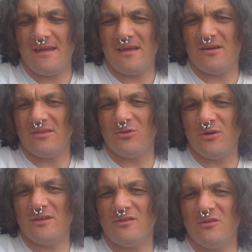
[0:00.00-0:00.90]
and I
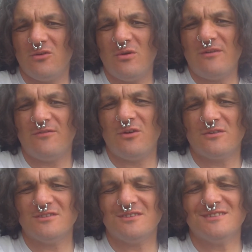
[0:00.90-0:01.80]
thought I'd do a quick
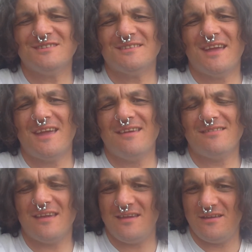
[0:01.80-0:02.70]
vlog just to say
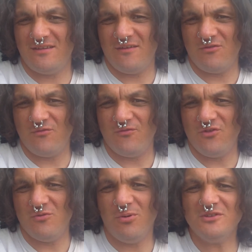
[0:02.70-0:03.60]
thank you to everyone for
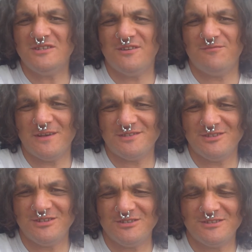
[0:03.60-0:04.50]
your positive
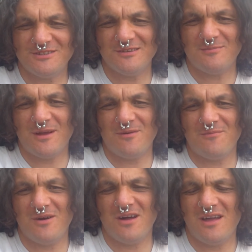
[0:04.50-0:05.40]
messages about
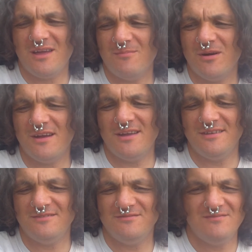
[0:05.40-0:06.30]
my my
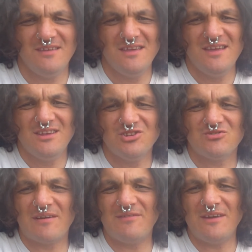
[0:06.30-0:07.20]

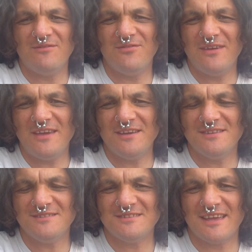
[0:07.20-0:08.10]
travelling
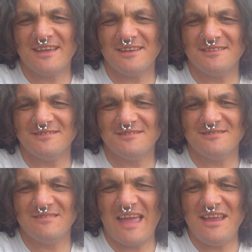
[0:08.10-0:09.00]
fears and
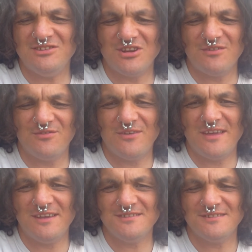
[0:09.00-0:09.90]
ageing
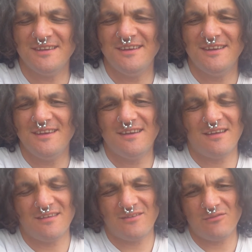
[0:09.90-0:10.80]
fears.
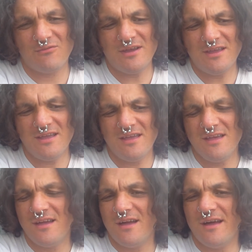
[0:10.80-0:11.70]
That's great.
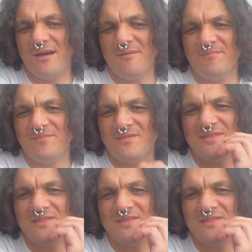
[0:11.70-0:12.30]
Um,